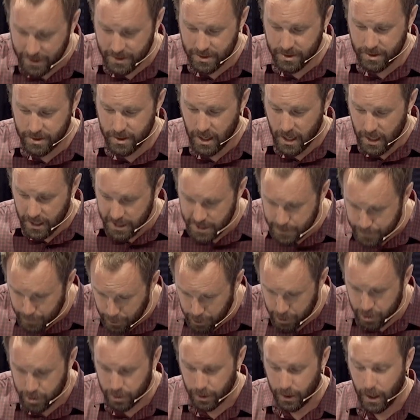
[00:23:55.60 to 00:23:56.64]
us
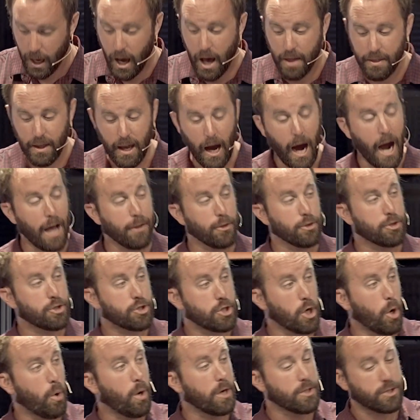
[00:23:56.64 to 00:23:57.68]
spiritually. They either
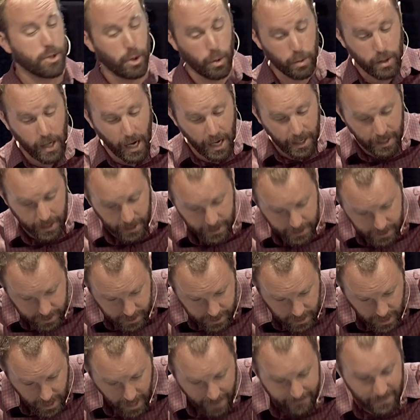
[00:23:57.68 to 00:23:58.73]
show us who God
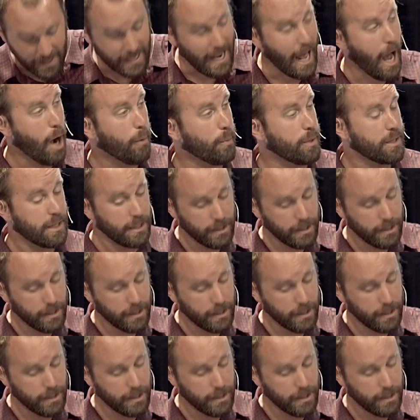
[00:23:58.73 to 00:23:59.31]
is and how we